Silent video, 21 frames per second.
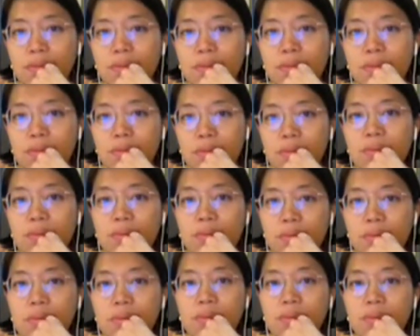
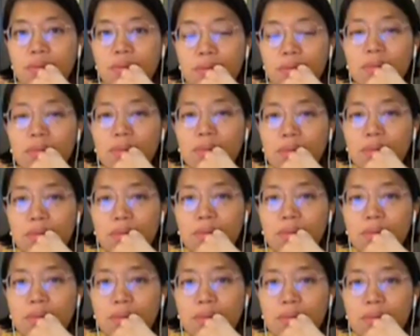
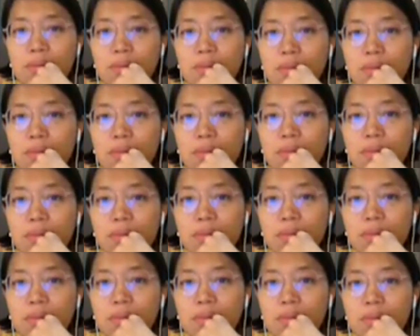
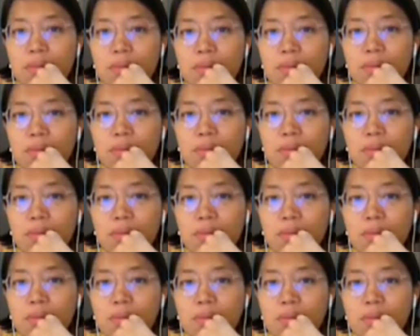
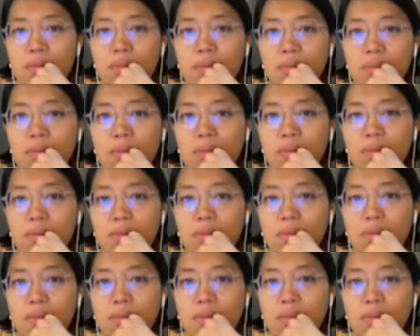
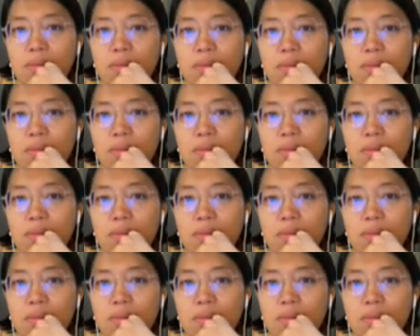The person shown says nothing.